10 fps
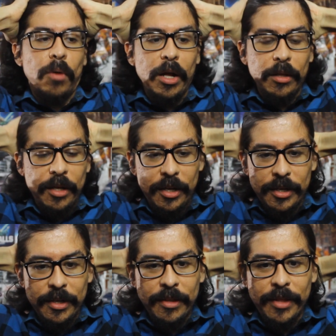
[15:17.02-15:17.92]
Well,
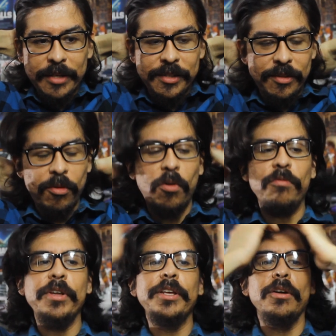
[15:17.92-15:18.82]
and that's the whole
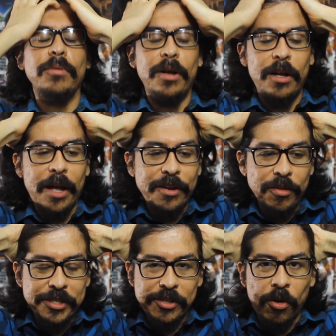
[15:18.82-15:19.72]
video. I
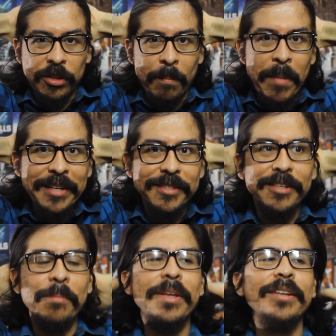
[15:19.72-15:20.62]
know this is a whole
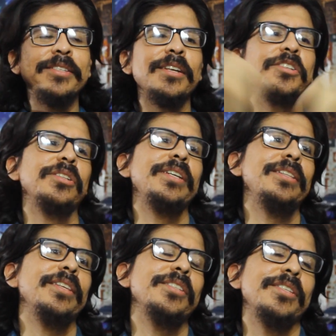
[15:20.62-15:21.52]
lament. I mean, essentially,
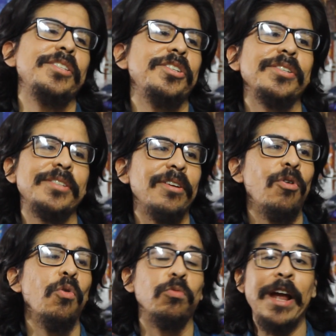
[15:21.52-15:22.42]
this is just a
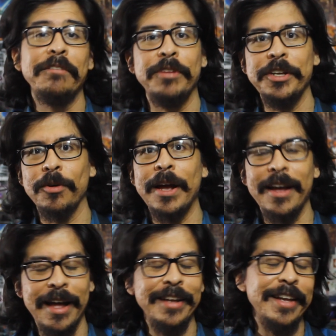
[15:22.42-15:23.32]
whole rant video.
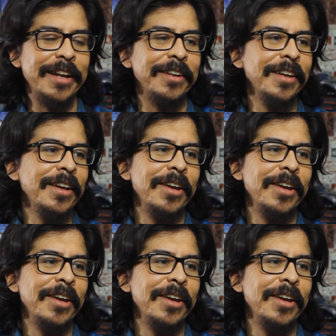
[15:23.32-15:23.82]
I get it.